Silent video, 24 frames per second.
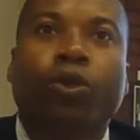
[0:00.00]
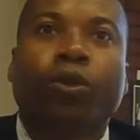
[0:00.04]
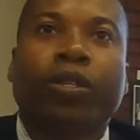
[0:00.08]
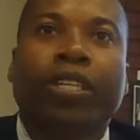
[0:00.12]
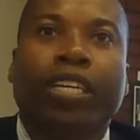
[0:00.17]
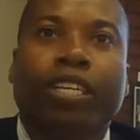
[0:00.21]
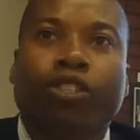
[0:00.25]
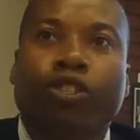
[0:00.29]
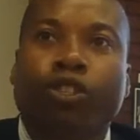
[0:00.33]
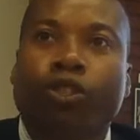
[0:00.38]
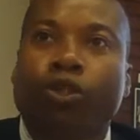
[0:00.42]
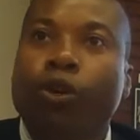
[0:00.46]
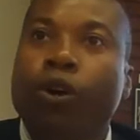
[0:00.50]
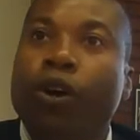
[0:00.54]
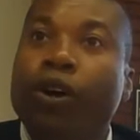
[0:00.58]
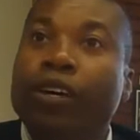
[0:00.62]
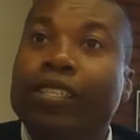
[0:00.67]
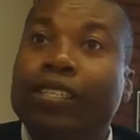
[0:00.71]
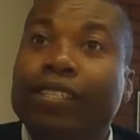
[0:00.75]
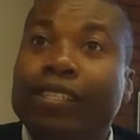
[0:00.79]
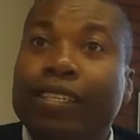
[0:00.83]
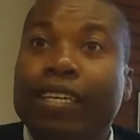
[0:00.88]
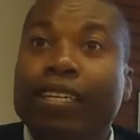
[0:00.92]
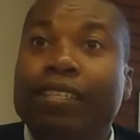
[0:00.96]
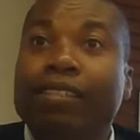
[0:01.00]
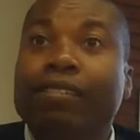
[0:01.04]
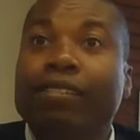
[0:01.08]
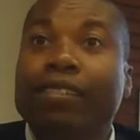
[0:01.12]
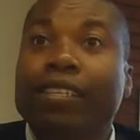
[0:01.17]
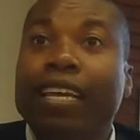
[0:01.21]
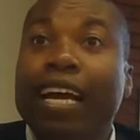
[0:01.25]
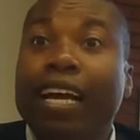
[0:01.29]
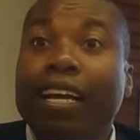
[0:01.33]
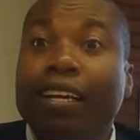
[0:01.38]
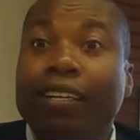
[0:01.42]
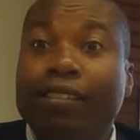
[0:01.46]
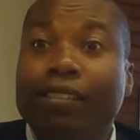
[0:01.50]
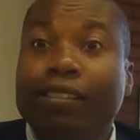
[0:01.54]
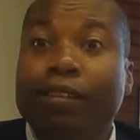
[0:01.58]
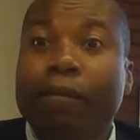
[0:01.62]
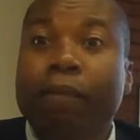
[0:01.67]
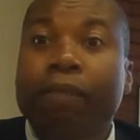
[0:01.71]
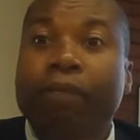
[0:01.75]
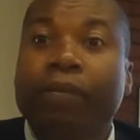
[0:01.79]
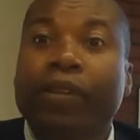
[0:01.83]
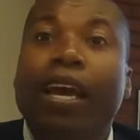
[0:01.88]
to destroy skin cells,